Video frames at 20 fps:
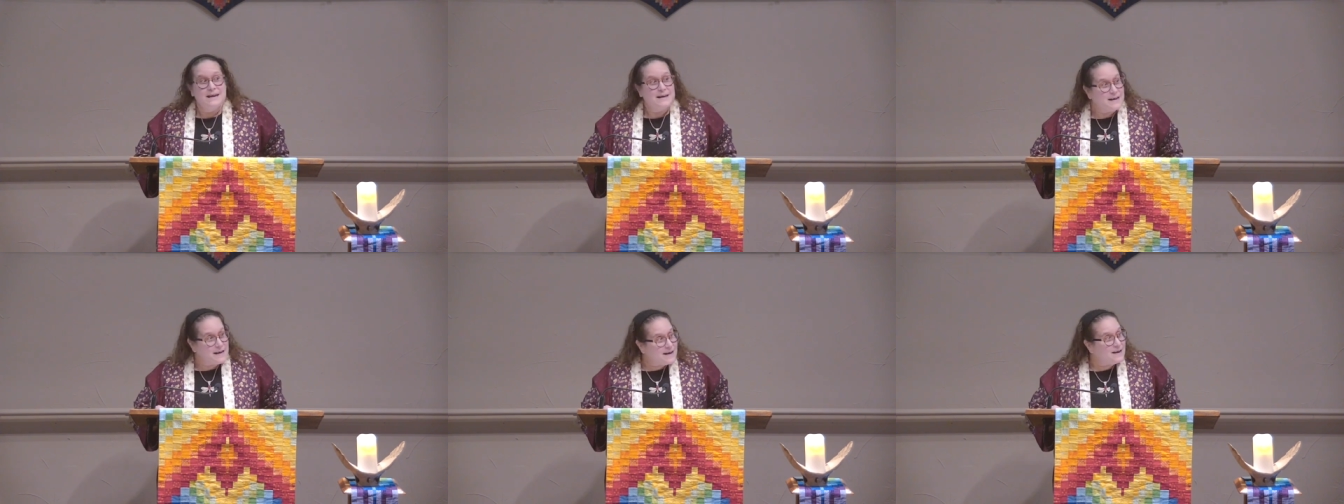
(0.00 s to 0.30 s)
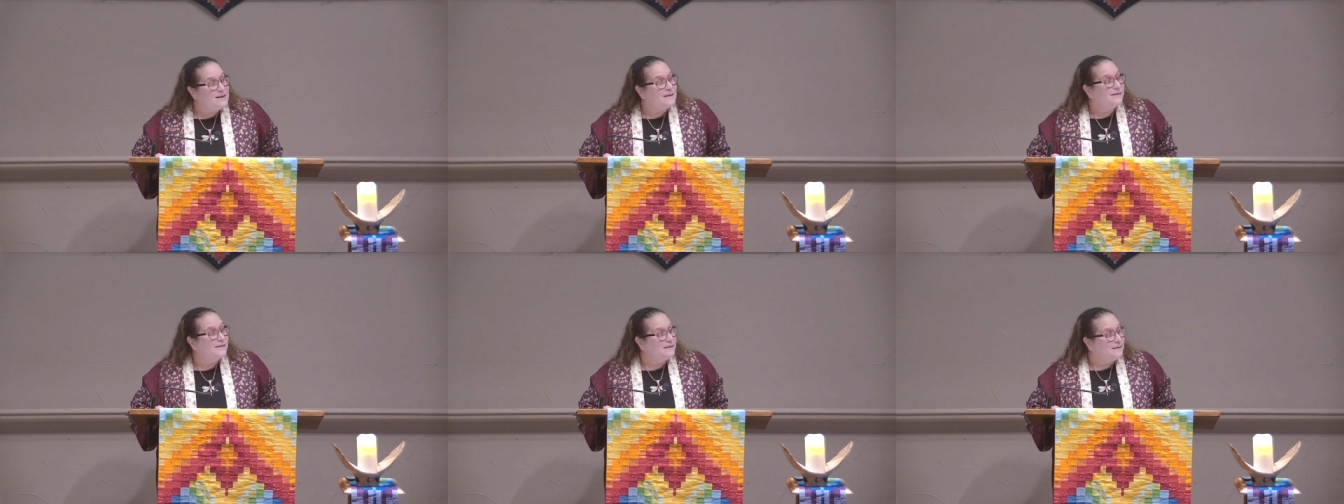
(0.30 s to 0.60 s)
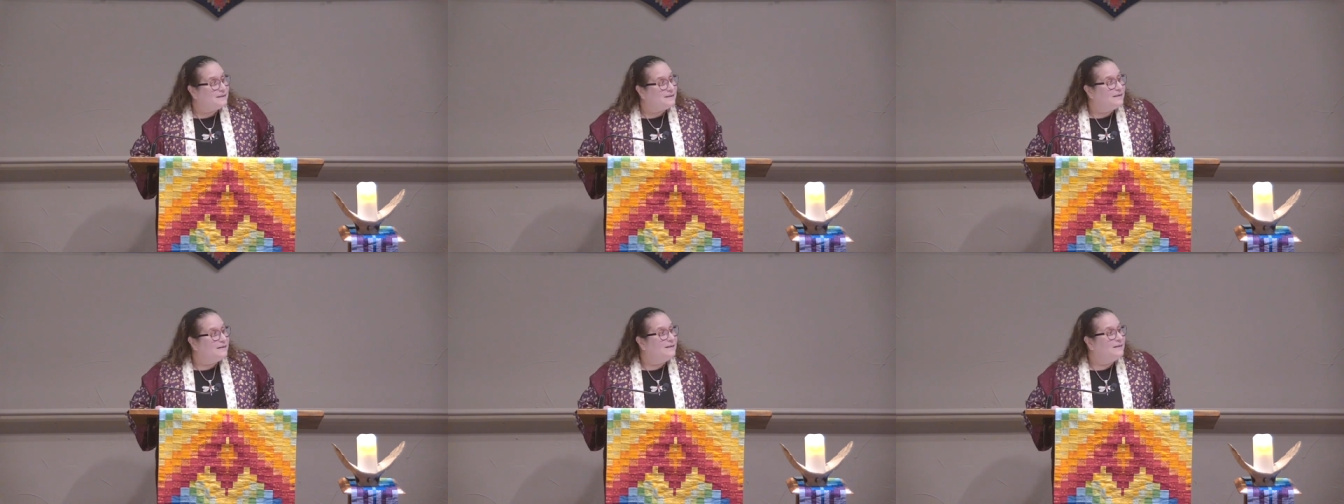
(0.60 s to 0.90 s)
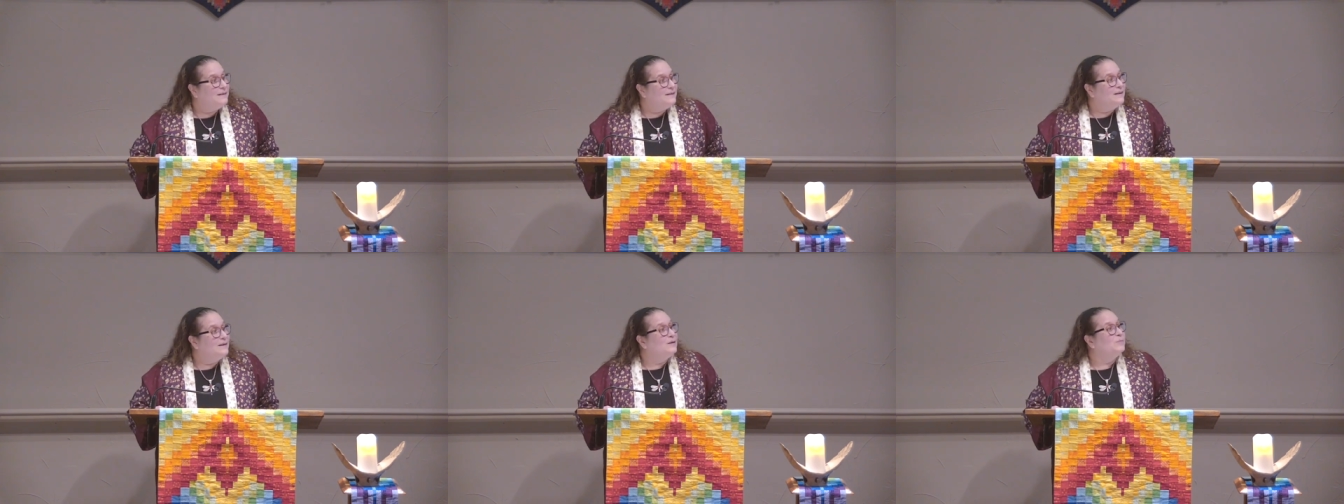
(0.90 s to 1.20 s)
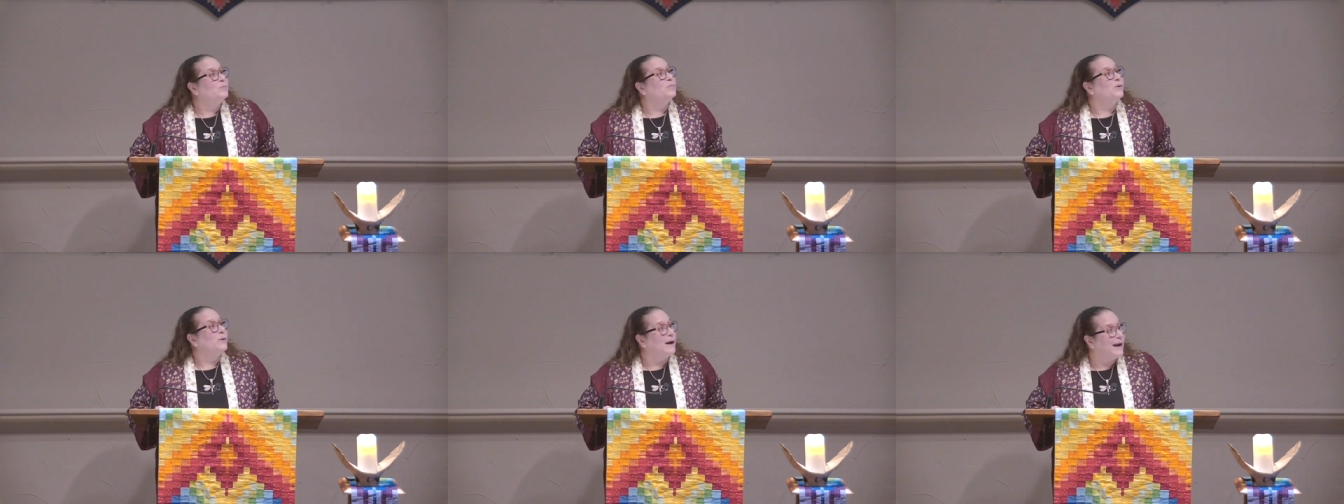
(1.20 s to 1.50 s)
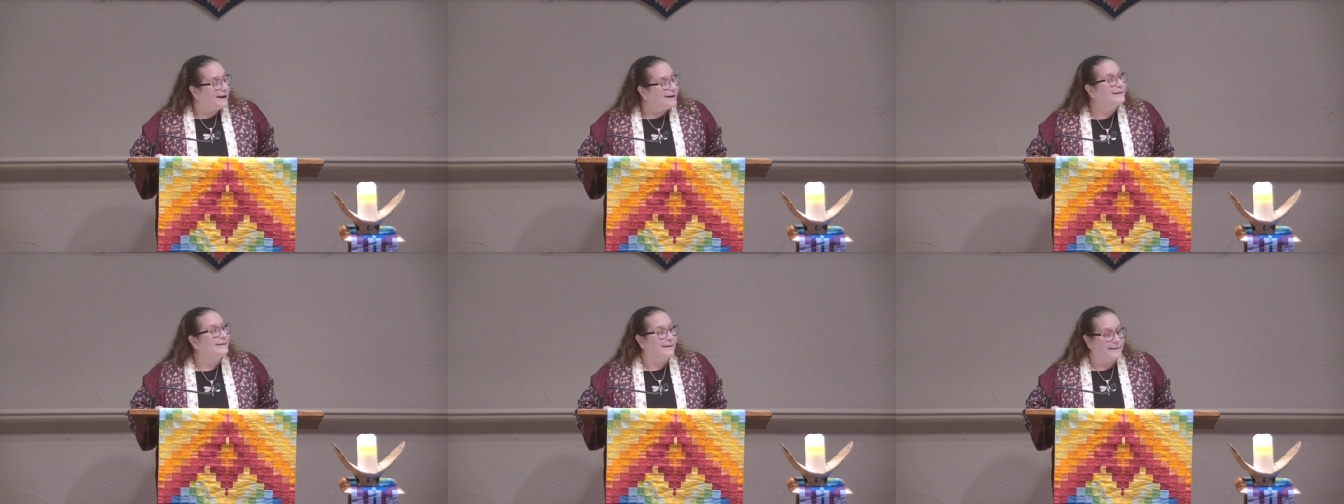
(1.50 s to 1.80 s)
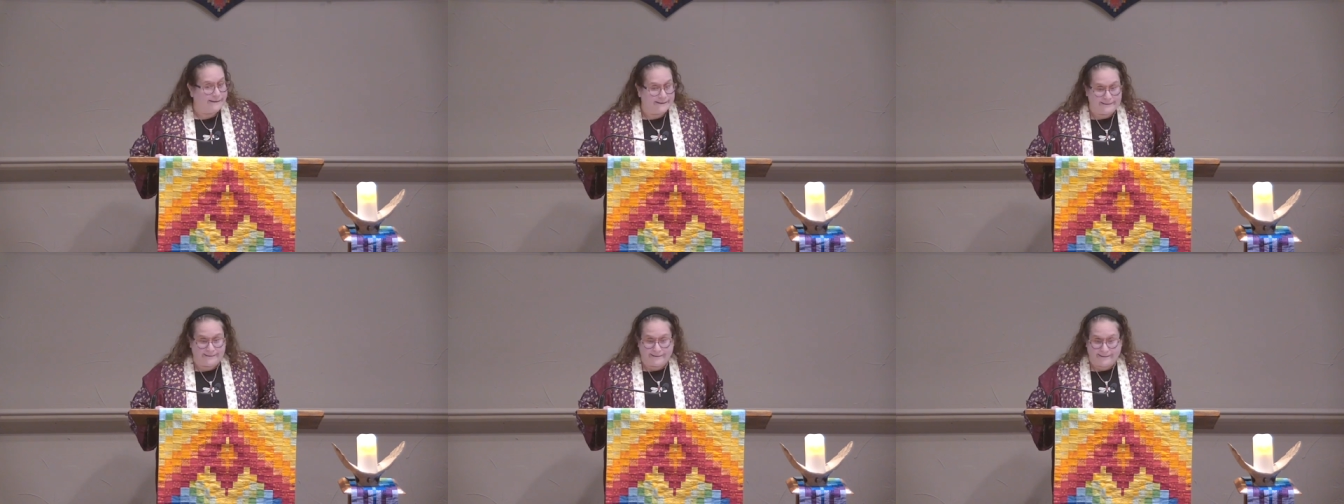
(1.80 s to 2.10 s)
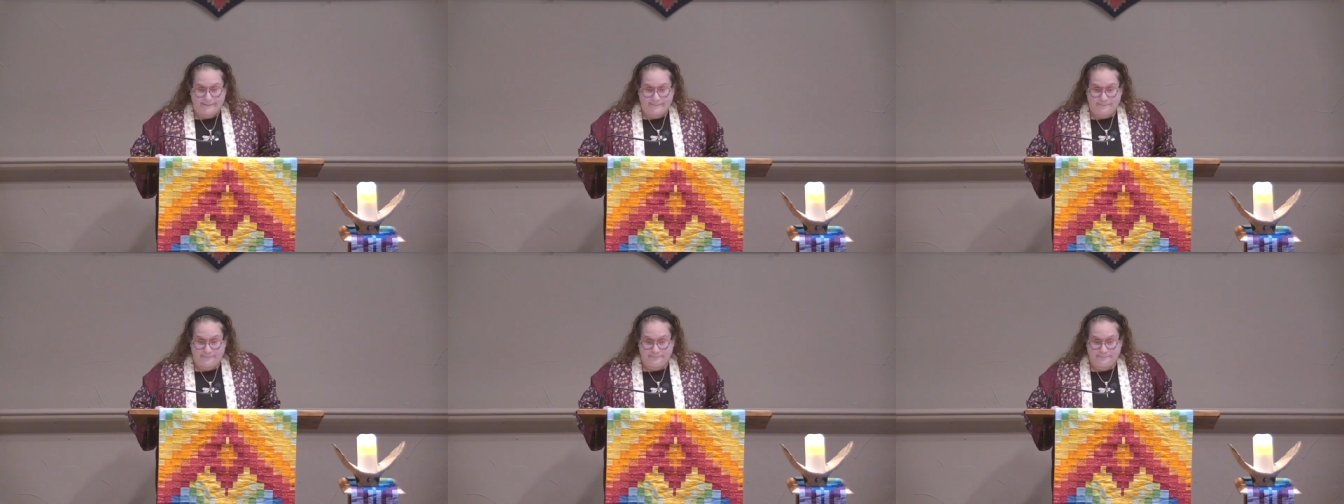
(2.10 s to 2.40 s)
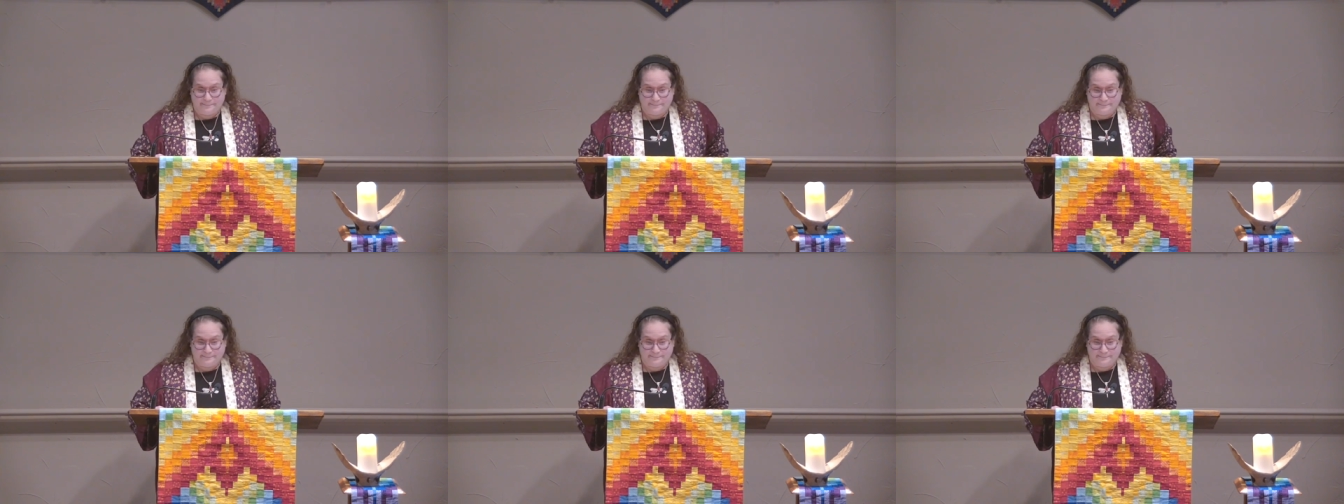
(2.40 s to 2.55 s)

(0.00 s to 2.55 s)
is pregnant.